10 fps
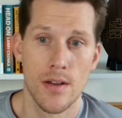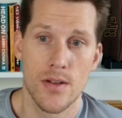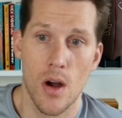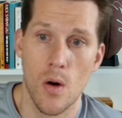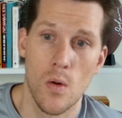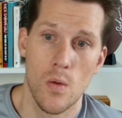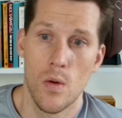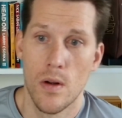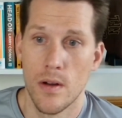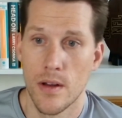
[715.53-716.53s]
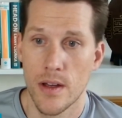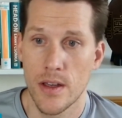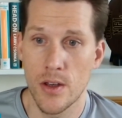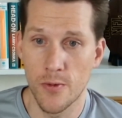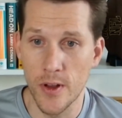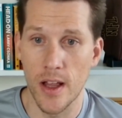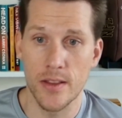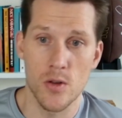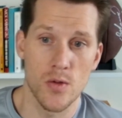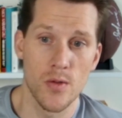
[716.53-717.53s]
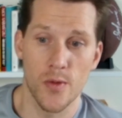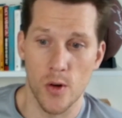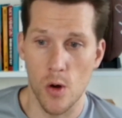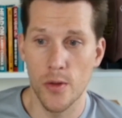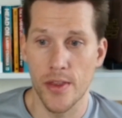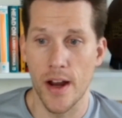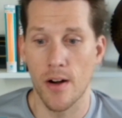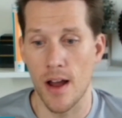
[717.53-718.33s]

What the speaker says: So you feel like there's room for growth there.